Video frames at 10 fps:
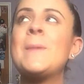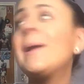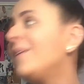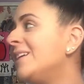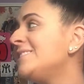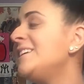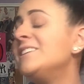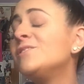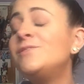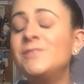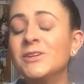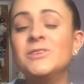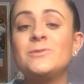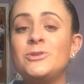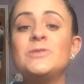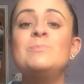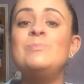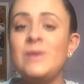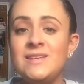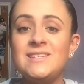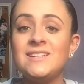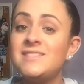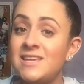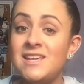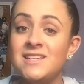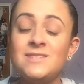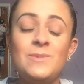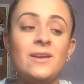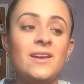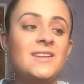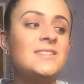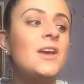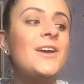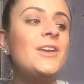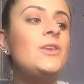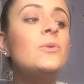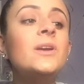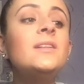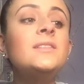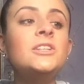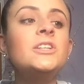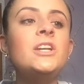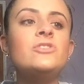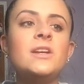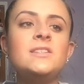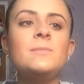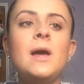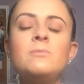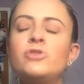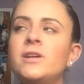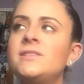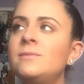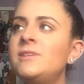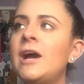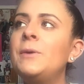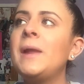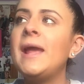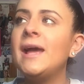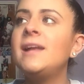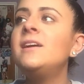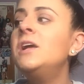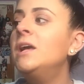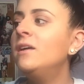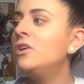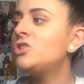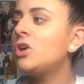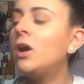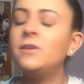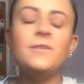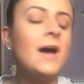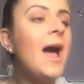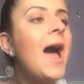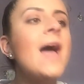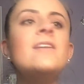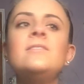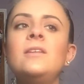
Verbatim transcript: My closet is filled with just basic tees because you can literally dress them up, dress them down, add a scarf, a hat,